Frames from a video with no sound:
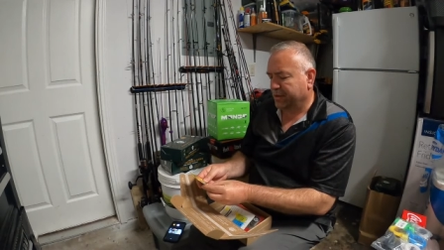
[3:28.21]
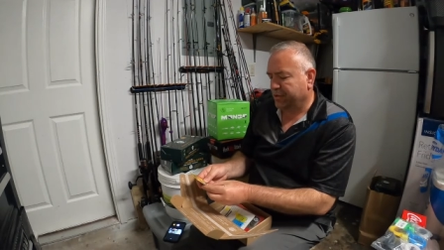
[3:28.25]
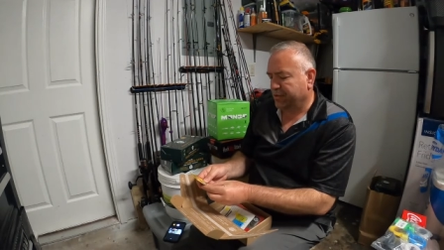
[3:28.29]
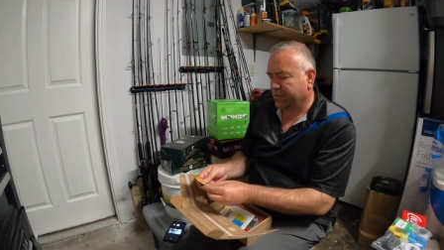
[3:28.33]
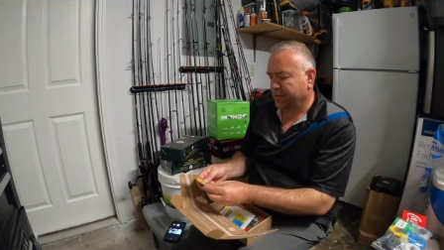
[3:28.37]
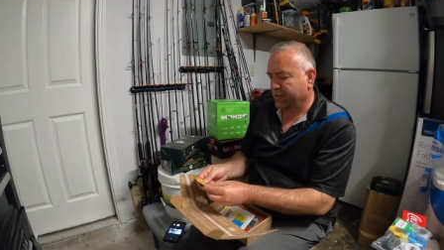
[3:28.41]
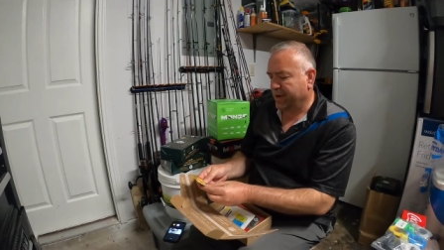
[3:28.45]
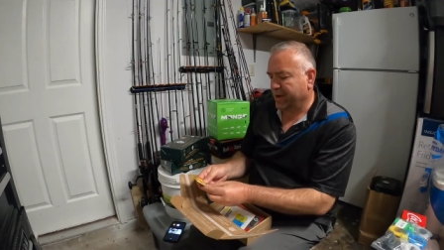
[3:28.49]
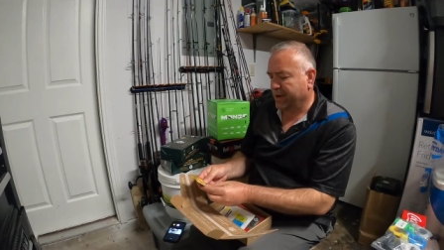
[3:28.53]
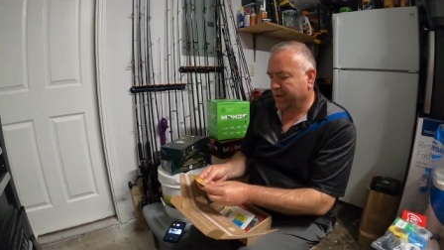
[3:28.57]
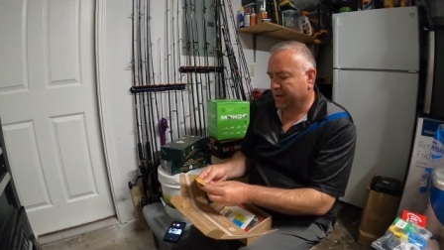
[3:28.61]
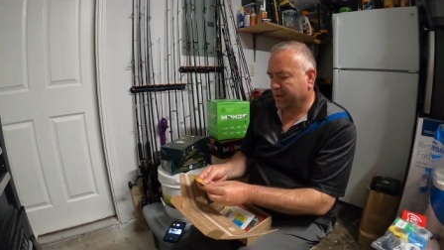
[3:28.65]

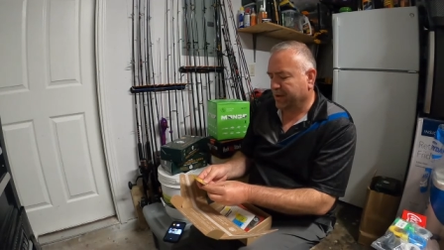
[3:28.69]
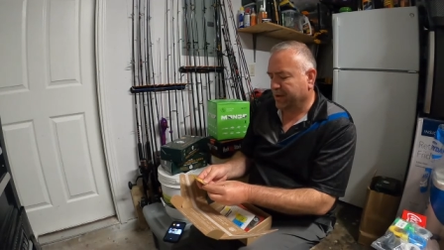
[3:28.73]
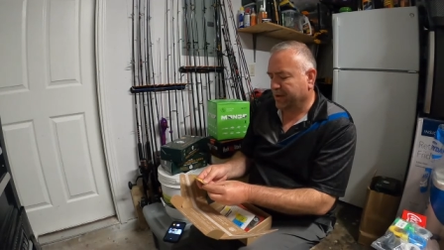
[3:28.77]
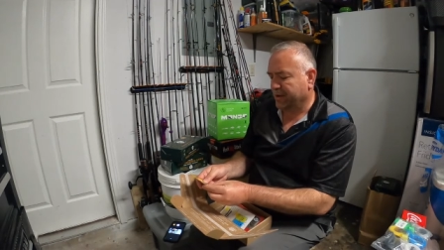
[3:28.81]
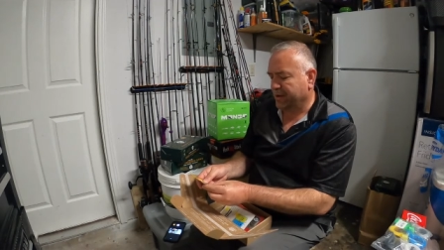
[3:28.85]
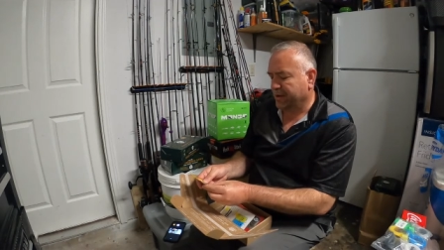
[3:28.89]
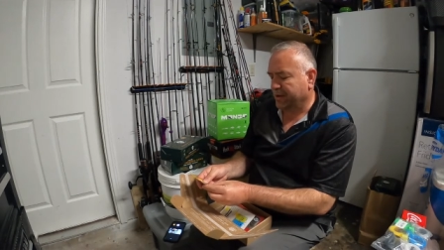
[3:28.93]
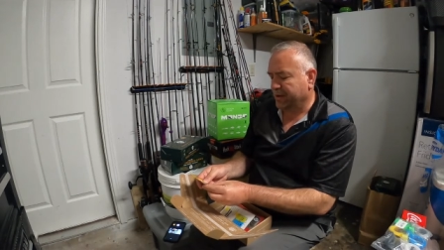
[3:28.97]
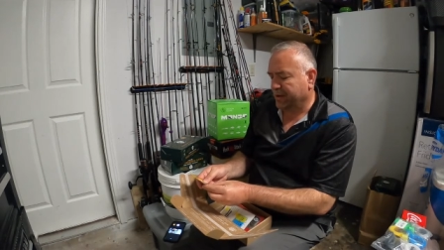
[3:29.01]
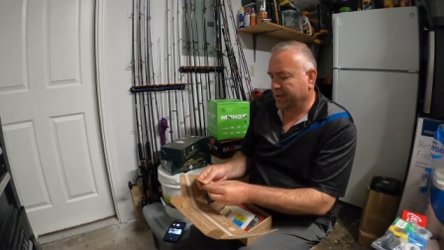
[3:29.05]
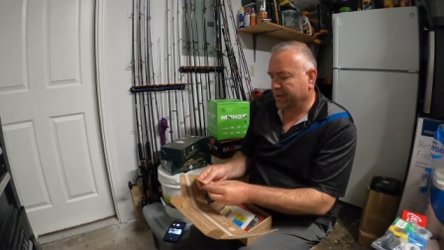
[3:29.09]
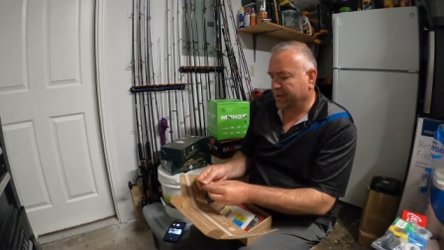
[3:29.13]
Trail,
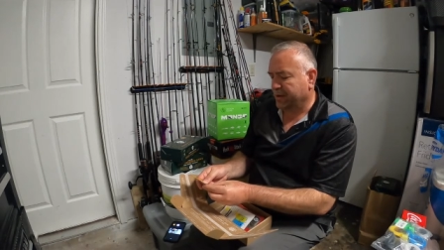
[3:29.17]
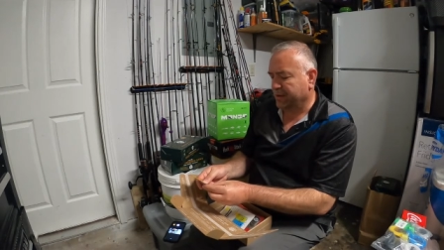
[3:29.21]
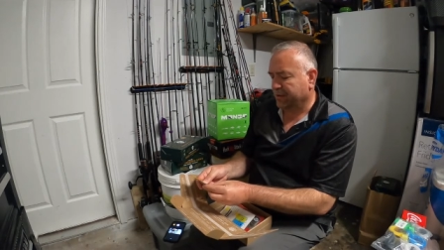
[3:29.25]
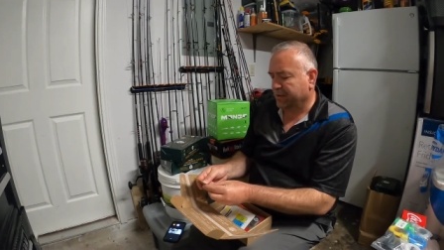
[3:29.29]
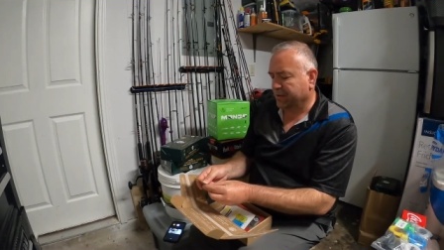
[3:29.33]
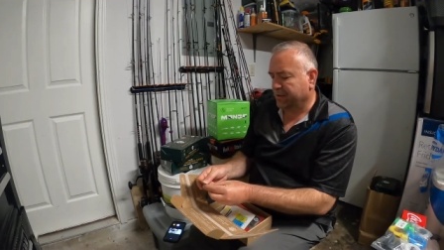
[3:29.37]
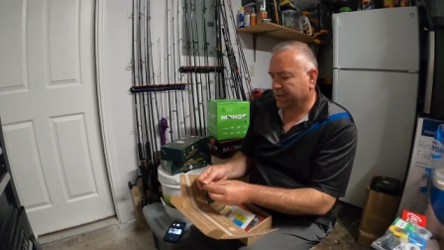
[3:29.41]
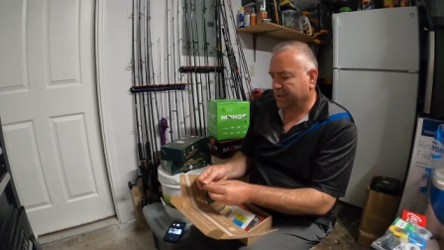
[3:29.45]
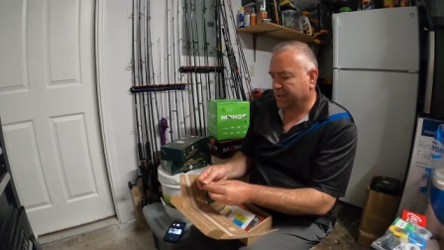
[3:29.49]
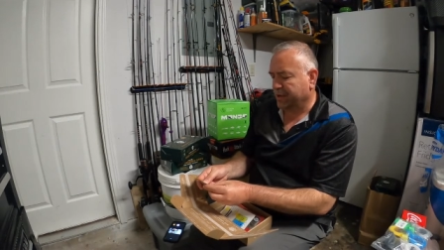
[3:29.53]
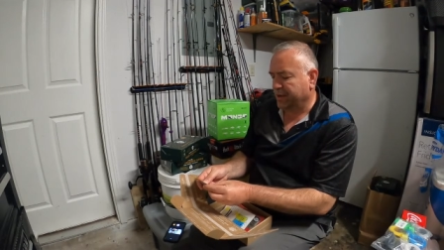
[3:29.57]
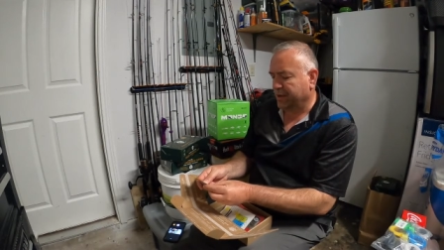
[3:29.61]
a
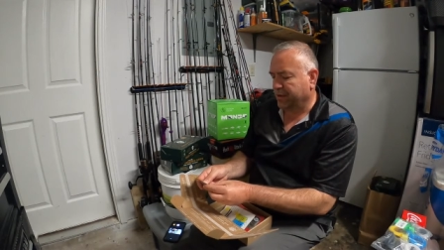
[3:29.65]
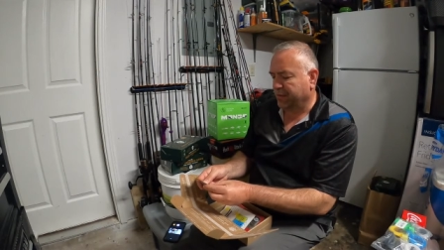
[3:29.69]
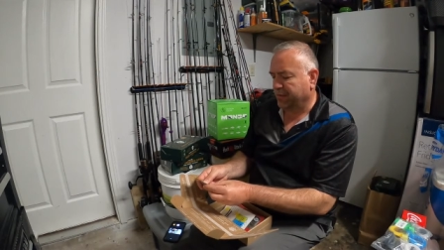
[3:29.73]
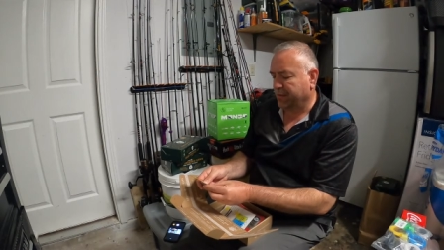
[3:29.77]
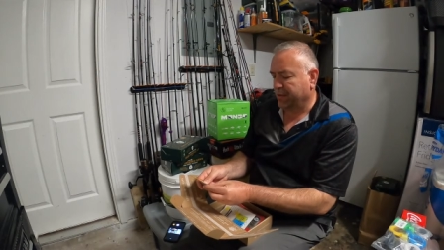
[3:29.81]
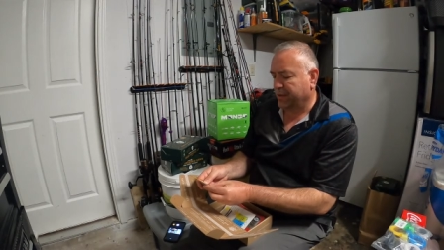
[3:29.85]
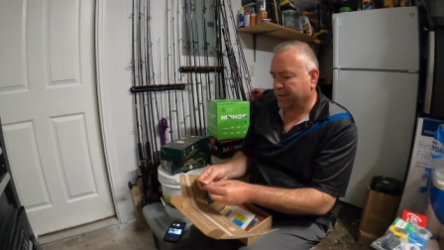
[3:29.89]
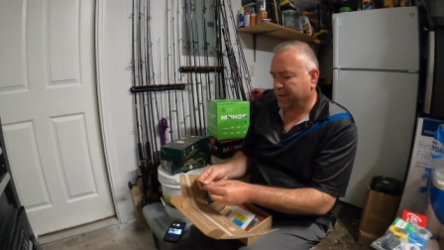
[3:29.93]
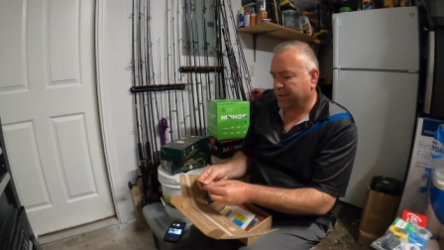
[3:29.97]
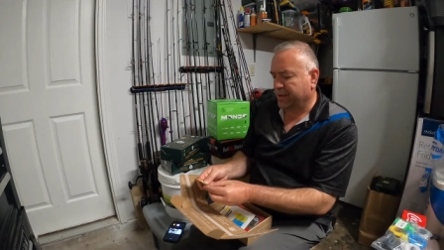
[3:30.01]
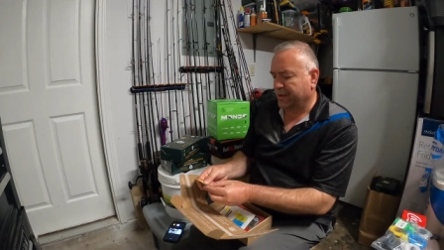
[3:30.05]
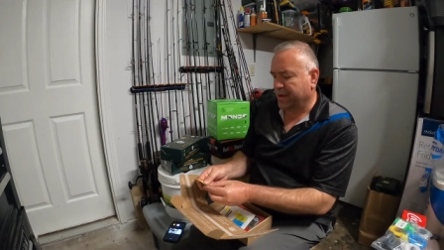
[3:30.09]
diesel jig
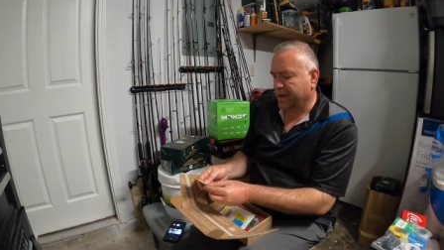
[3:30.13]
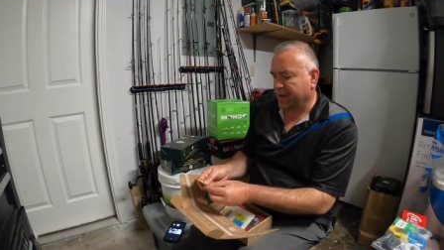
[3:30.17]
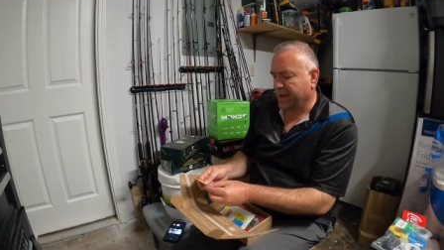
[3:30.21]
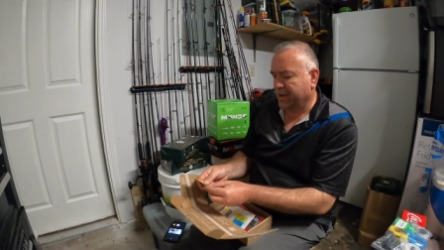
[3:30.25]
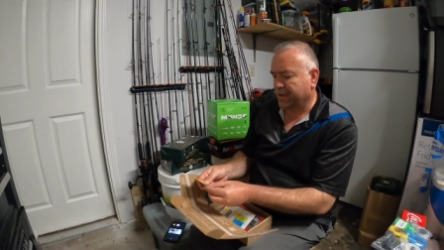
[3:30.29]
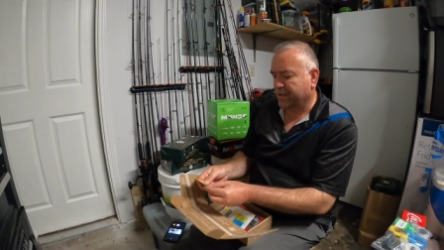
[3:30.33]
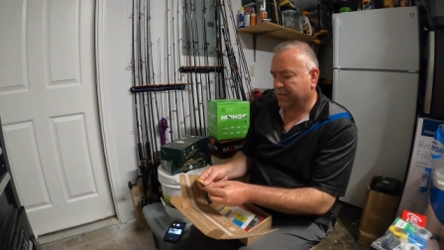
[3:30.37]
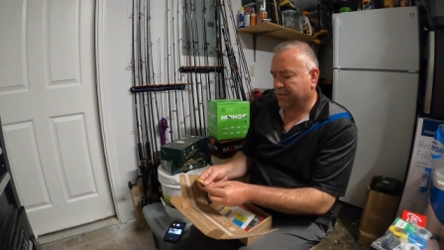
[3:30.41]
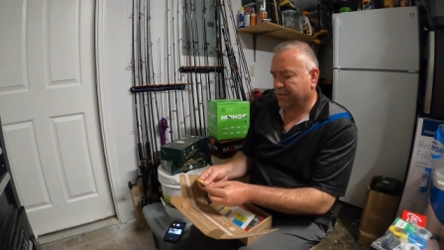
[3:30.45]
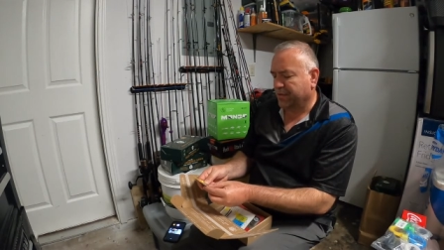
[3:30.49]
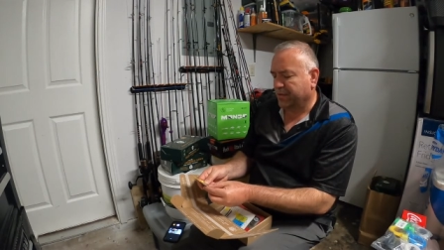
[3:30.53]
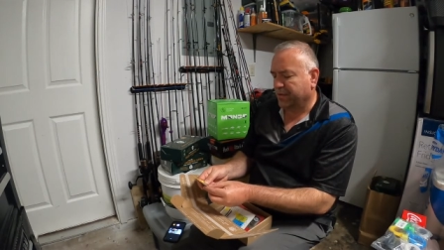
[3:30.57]
with the
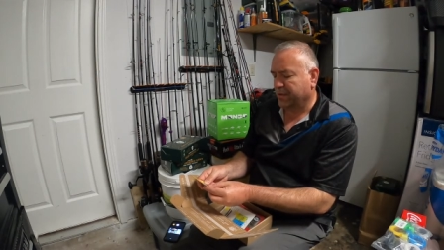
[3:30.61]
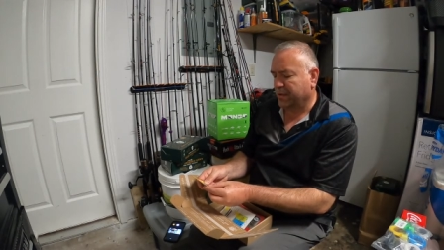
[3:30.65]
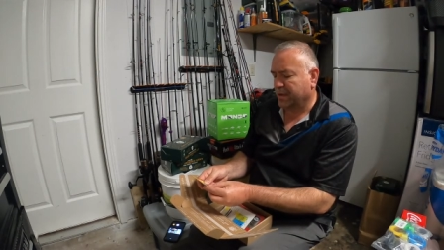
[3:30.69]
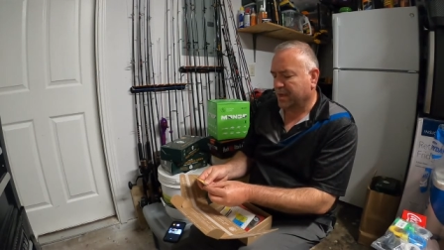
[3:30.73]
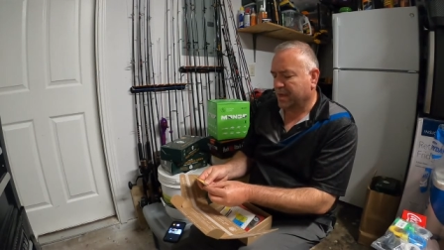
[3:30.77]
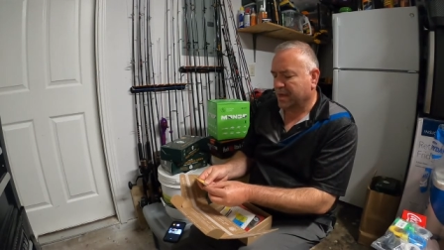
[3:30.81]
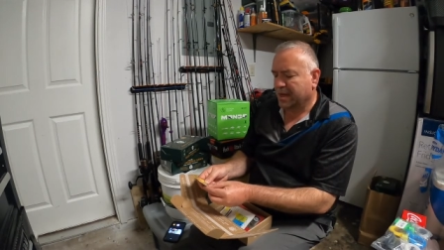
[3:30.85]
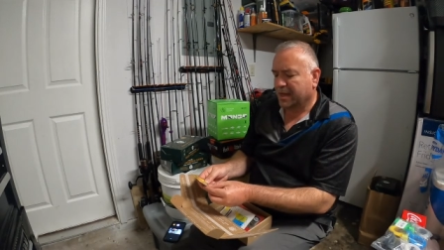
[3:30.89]
natural